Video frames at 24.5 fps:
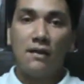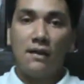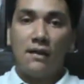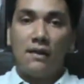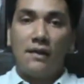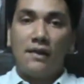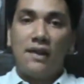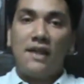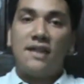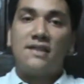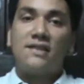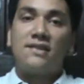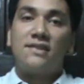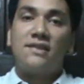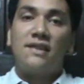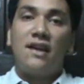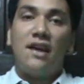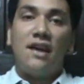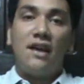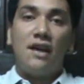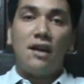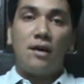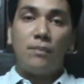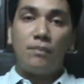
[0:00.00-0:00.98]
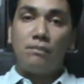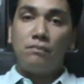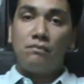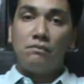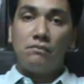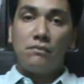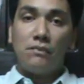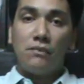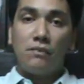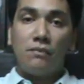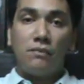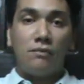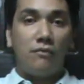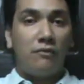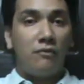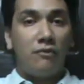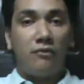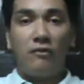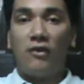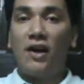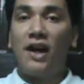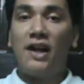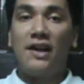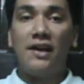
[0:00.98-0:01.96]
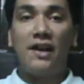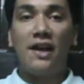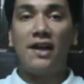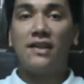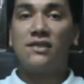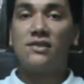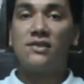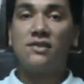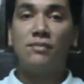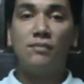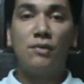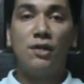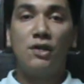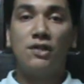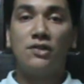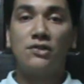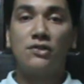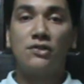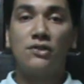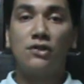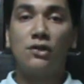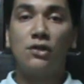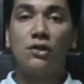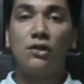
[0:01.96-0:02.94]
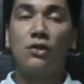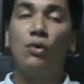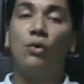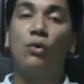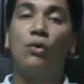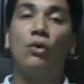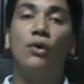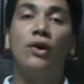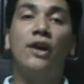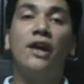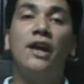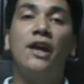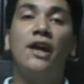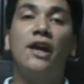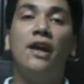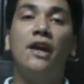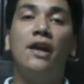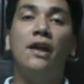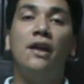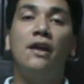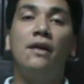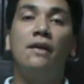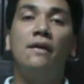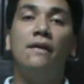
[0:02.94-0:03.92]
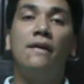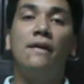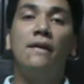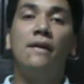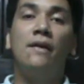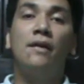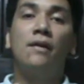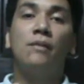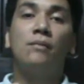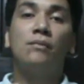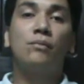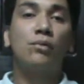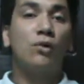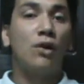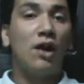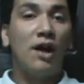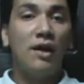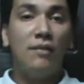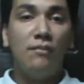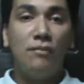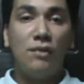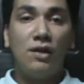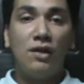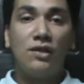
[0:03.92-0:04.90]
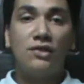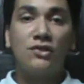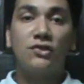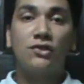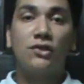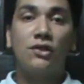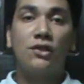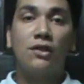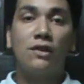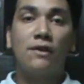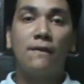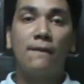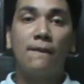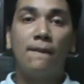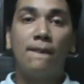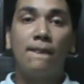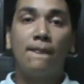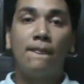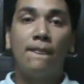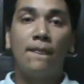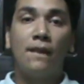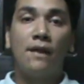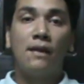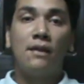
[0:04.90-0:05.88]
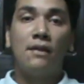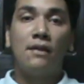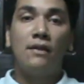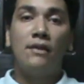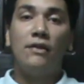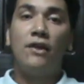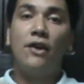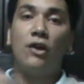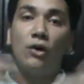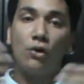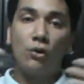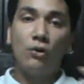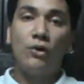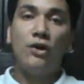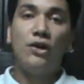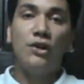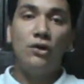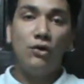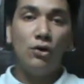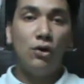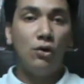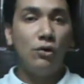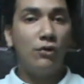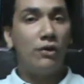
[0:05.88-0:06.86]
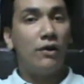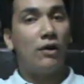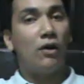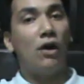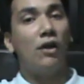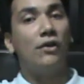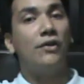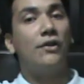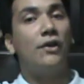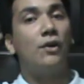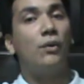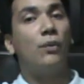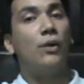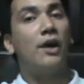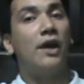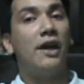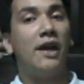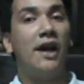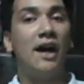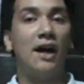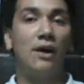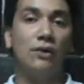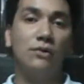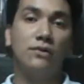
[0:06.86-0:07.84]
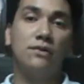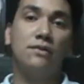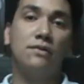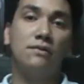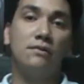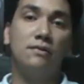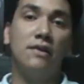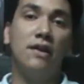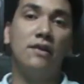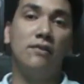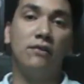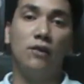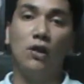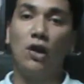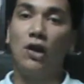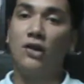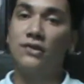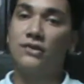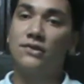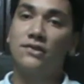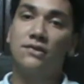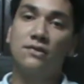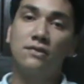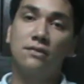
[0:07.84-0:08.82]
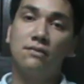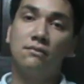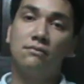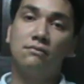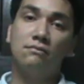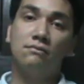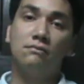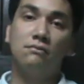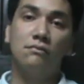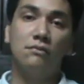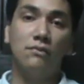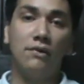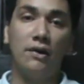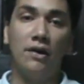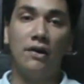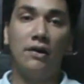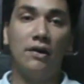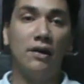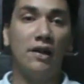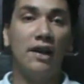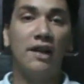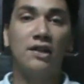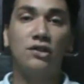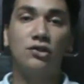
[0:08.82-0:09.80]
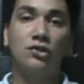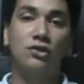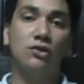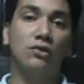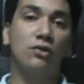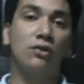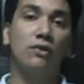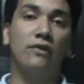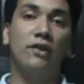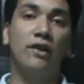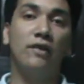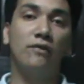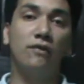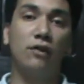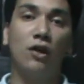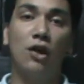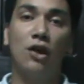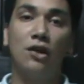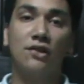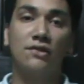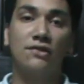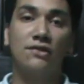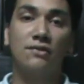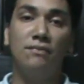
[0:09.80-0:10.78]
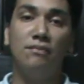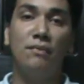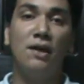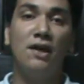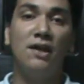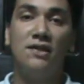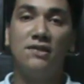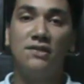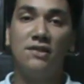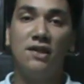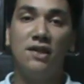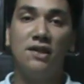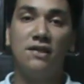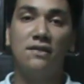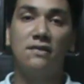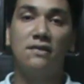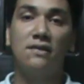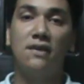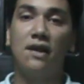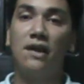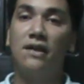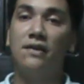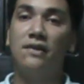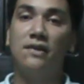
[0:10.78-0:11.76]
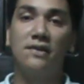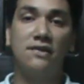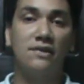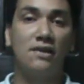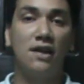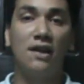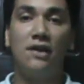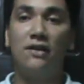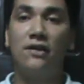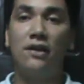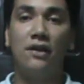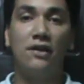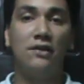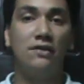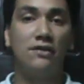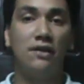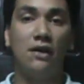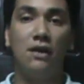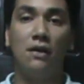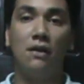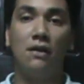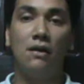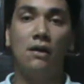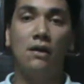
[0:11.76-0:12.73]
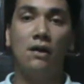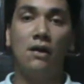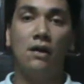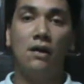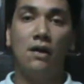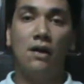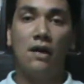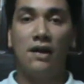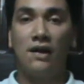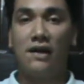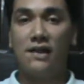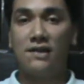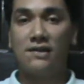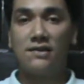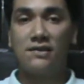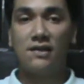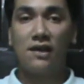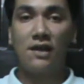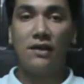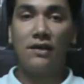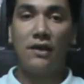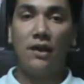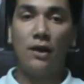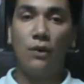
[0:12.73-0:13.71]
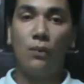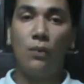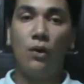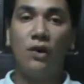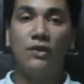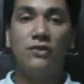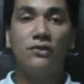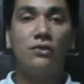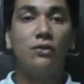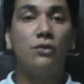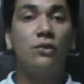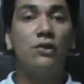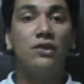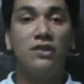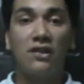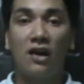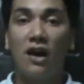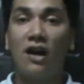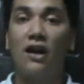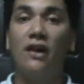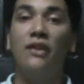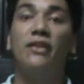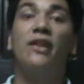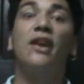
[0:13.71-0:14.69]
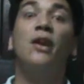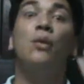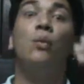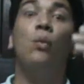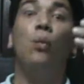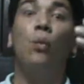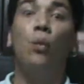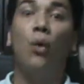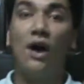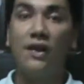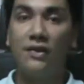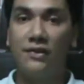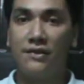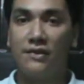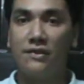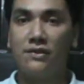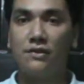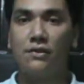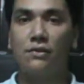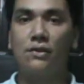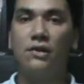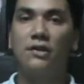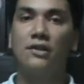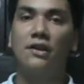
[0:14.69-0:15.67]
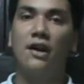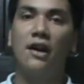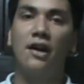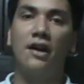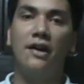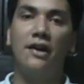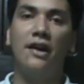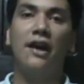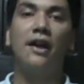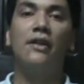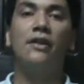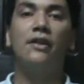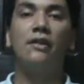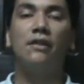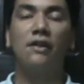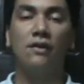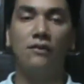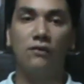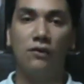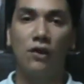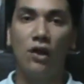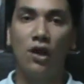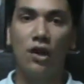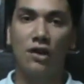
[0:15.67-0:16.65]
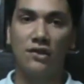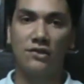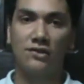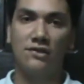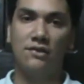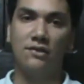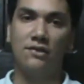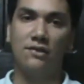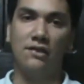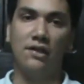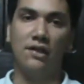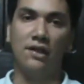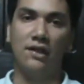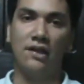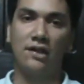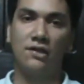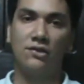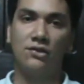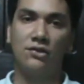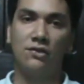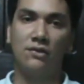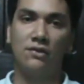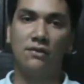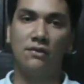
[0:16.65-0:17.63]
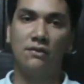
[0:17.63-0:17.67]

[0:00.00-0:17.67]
let's say a finance minister or a prime minister, they already know they're on their way out. They've lost their election or they've lost many seats. And let's say they want to retire. They want to retire now that they've lost the election.